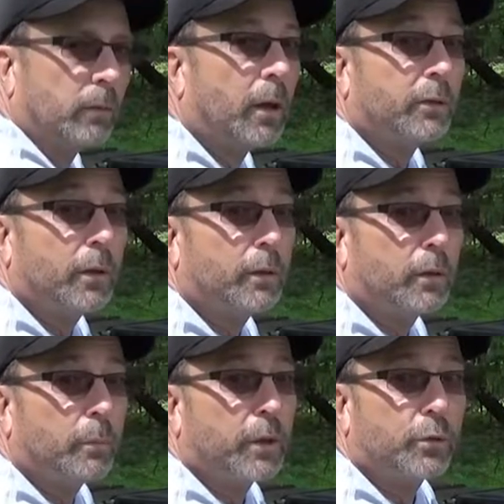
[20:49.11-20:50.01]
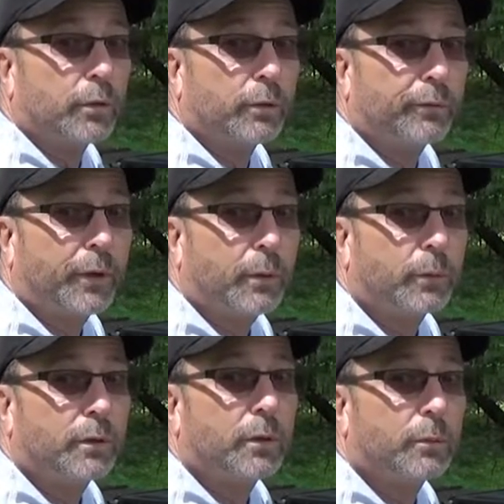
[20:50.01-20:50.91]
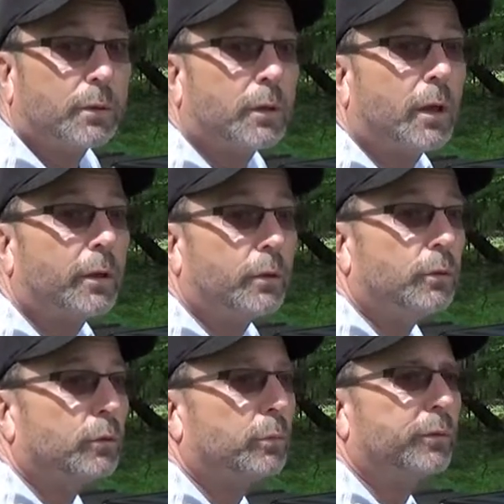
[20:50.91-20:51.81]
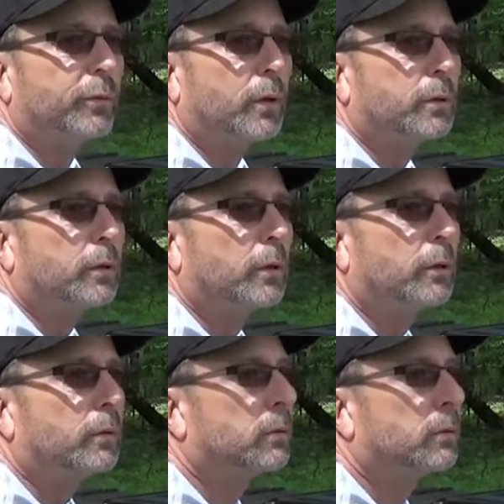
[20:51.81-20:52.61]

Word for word: Yes, I did make sure the frequency was not in use before I started.